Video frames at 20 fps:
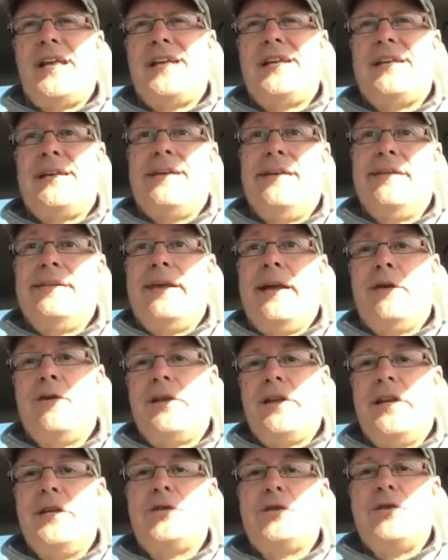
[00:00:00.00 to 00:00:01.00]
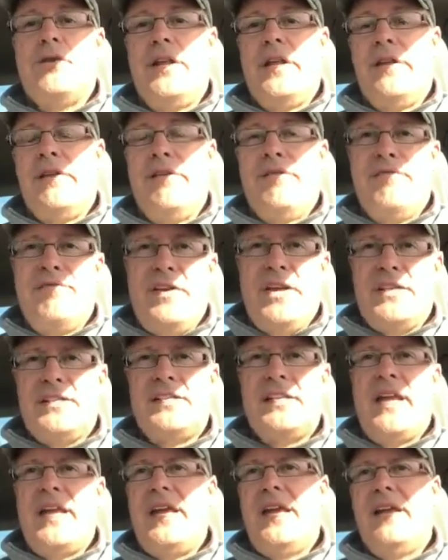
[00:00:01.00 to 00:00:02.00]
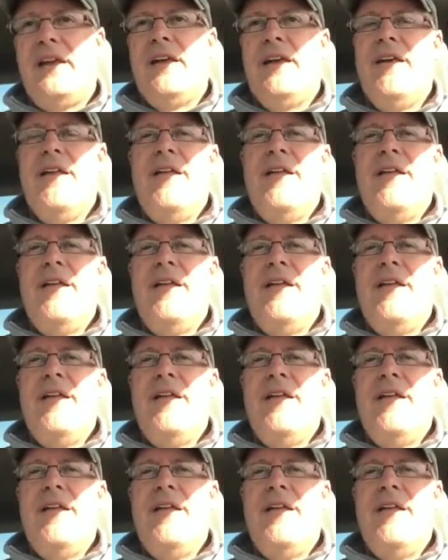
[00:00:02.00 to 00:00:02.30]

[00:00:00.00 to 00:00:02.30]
like the air conditioner needed fixing,